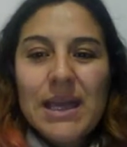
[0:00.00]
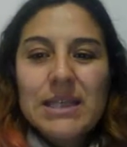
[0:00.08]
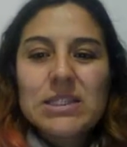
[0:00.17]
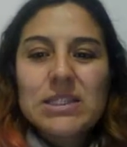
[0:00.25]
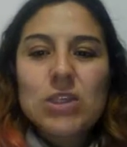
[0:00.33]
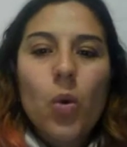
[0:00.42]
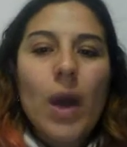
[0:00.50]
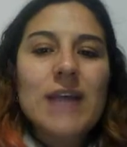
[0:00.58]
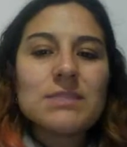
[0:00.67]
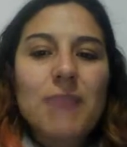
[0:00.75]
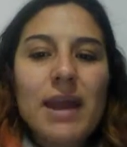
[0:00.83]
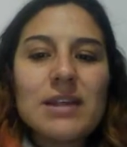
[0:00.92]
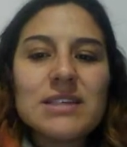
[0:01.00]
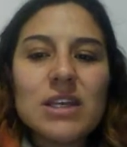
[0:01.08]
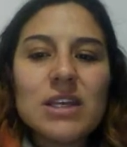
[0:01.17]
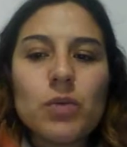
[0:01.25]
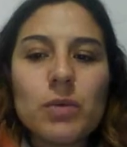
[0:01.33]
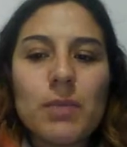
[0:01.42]
So as Miles
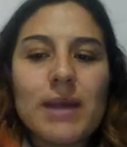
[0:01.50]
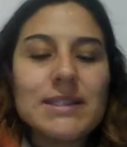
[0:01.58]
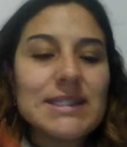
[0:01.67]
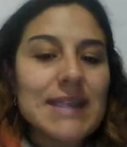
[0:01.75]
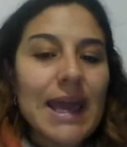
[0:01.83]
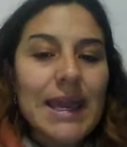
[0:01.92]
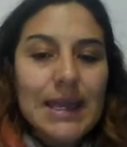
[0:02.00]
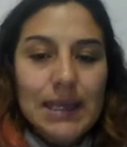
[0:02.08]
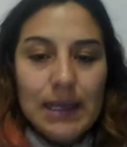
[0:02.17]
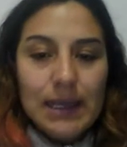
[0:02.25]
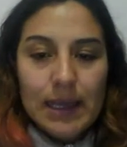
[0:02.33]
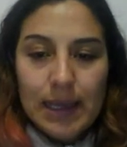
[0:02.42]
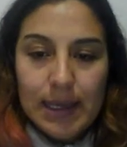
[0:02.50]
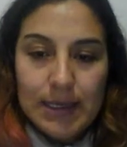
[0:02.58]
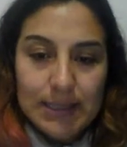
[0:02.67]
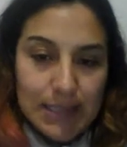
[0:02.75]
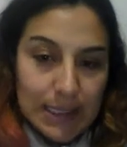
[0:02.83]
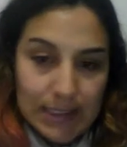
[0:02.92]
and Huberman say,
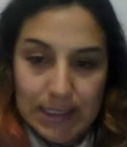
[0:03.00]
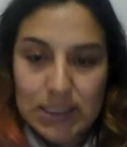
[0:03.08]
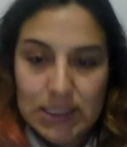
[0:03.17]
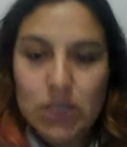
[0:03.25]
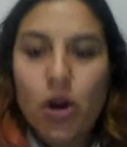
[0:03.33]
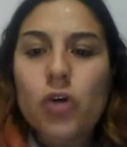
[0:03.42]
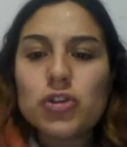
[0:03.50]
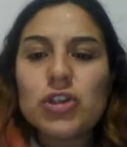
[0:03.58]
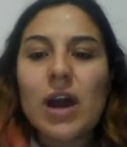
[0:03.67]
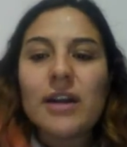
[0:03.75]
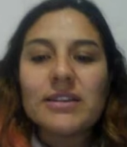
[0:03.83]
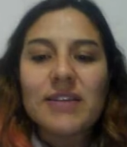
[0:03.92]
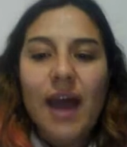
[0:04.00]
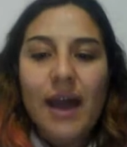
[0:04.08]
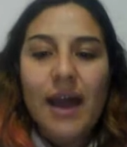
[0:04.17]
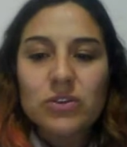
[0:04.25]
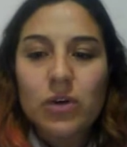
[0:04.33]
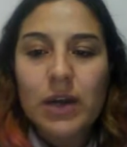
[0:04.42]
it's like codes are
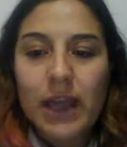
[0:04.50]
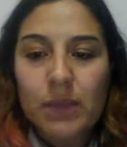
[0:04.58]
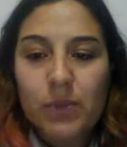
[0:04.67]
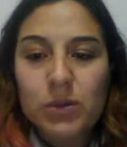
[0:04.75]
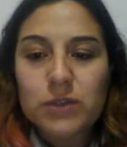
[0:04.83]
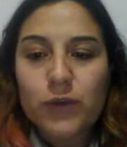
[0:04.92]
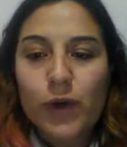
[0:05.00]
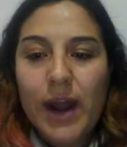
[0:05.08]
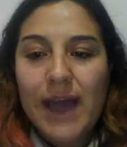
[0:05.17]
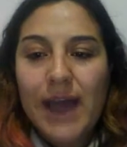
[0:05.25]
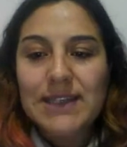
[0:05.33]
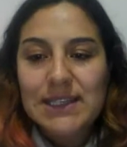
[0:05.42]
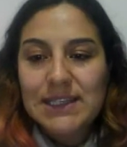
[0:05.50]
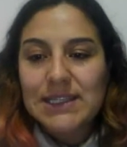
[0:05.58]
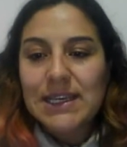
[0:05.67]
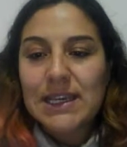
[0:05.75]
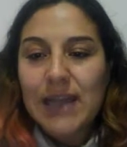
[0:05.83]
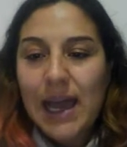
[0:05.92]
tags or labels for
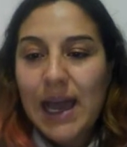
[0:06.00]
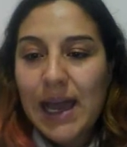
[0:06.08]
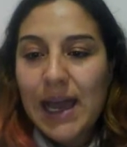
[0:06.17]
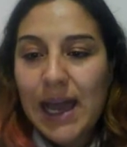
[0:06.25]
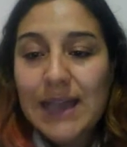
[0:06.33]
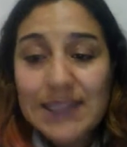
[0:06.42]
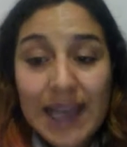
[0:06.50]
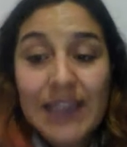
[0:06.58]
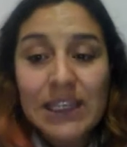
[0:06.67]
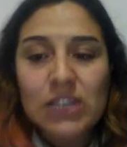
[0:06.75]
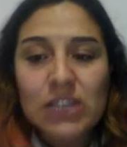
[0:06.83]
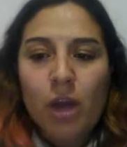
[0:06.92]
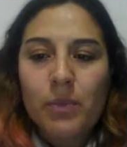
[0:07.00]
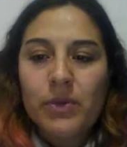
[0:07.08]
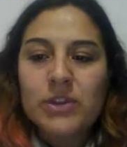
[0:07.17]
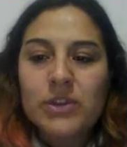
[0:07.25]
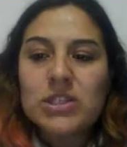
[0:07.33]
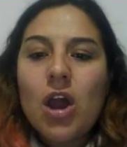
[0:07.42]
assigning
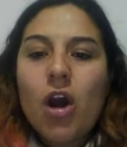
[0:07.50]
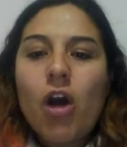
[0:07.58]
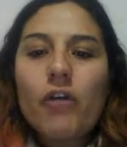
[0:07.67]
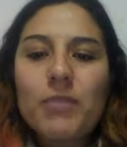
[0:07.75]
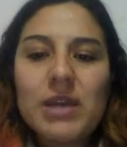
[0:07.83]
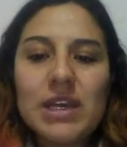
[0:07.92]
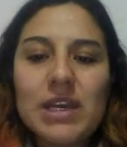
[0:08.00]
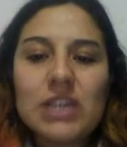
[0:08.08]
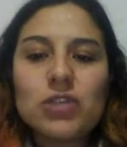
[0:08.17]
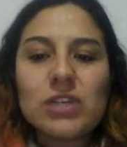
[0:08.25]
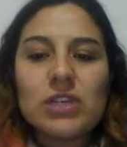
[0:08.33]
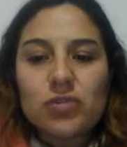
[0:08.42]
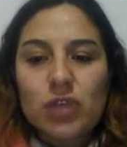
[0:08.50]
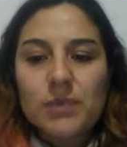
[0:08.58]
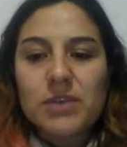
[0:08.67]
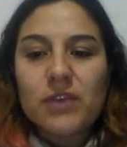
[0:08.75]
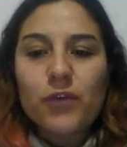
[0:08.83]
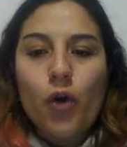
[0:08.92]
numbers of meaning to
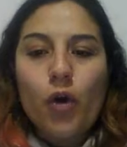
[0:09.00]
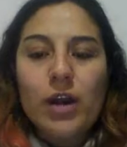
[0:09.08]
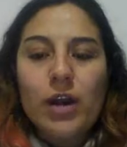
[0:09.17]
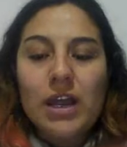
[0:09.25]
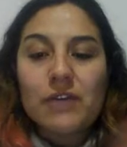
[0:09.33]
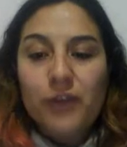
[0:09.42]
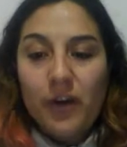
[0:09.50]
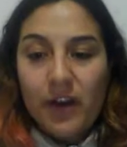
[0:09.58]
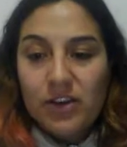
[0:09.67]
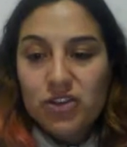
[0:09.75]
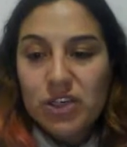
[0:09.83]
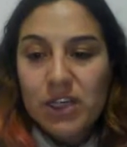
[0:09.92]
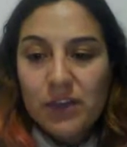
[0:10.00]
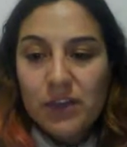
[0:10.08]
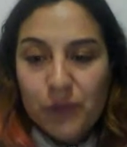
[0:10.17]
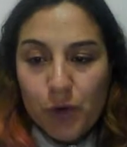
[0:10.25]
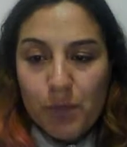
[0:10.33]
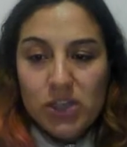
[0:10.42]
descriptive or inferential
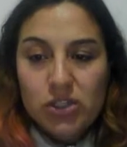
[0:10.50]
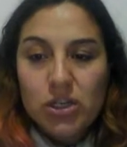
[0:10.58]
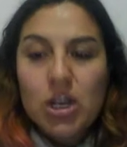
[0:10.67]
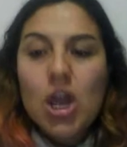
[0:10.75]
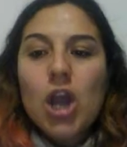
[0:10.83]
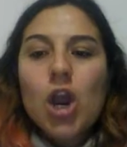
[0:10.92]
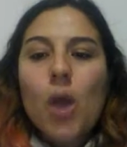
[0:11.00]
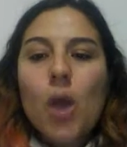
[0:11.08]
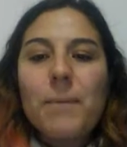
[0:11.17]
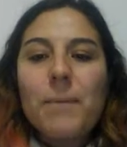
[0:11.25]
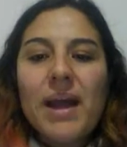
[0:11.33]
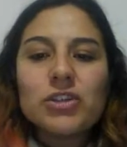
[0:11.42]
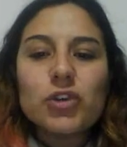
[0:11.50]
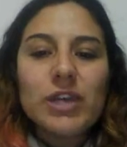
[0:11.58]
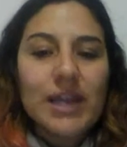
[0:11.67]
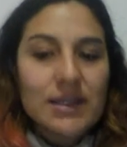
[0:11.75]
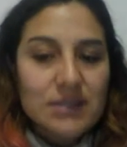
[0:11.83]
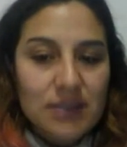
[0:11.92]
information compiled
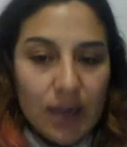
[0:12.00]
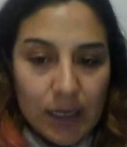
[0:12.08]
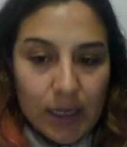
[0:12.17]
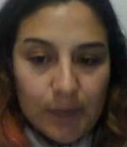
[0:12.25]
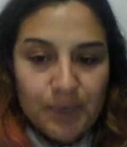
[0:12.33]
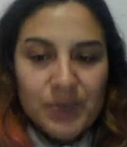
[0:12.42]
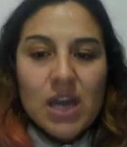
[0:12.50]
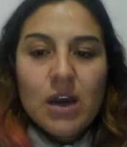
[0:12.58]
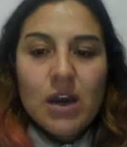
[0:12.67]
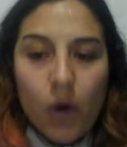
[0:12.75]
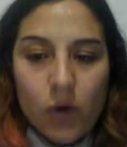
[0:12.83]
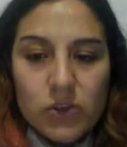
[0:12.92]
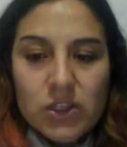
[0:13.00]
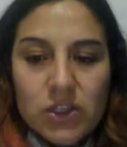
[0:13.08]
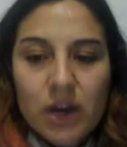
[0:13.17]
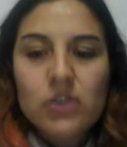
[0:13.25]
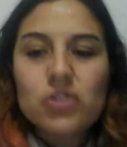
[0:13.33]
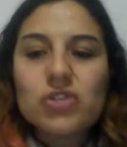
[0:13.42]
during a study. Codes
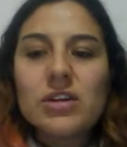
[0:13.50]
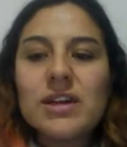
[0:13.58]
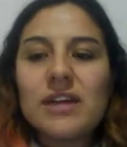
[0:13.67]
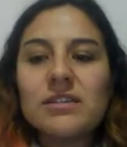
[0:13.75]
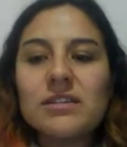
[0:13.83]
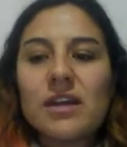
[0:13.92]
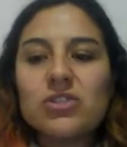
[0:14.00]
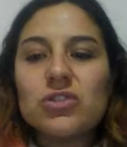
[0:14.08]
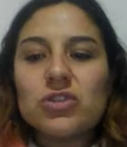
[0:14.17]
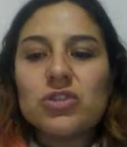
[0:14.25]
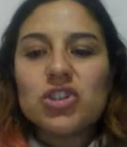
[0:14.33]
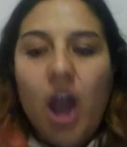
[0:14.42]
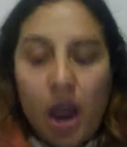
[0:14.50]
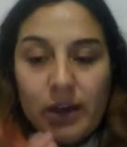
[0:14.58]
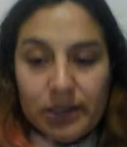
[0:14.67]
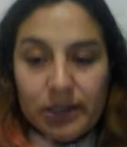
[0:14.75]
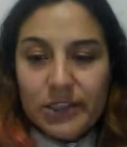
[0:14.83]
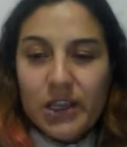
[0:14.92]
are usually attached to
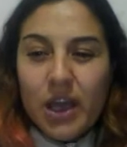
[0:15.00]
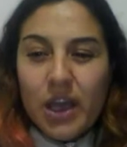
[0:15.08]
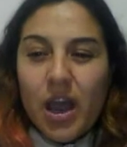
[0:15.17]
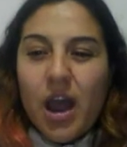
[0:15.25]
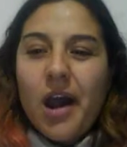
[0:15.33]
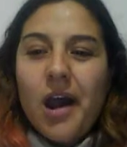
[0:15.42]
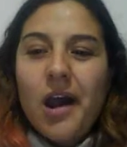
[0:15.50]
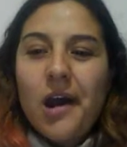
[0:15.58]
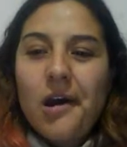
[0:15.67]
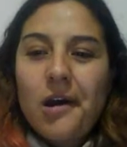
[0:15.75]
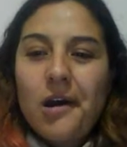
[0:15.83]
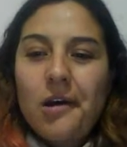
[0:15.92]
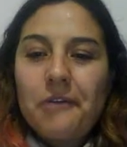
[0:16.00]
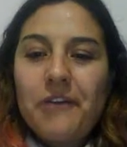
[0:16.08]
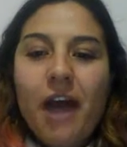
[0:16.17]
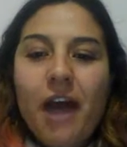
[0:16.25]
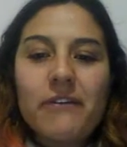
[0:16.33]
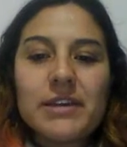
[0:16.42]
chunks of
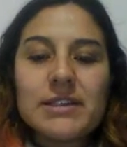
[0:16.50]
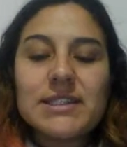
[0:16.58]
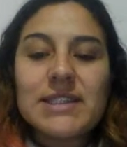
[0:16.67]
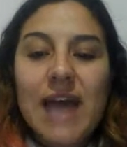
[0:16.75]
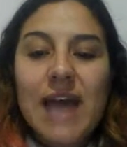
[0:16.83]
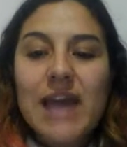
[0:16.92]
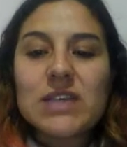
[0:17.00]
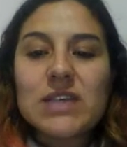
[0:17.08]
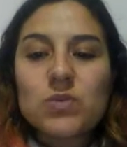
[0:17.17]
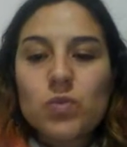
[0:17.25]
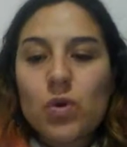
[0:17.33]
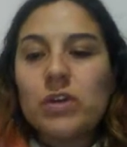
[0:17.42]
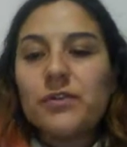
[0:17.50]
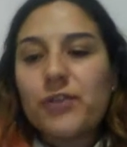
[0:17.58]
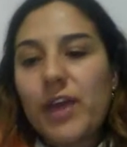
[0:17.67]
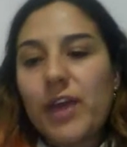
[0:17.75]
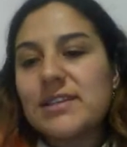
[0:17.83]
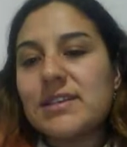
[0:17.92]
having size, word,
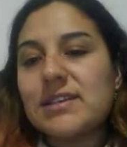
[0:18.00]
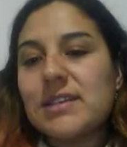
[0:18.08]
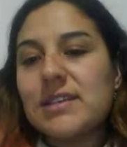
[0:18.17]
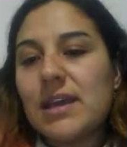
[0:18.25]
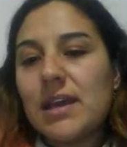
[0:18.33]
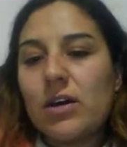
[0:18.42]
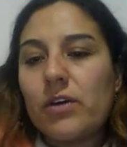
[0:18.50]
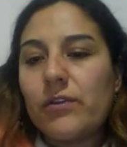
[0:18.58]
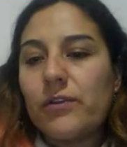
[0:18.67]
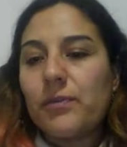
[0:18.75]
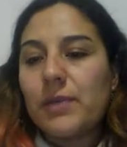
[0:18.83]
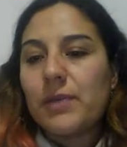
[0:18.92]
phrases, of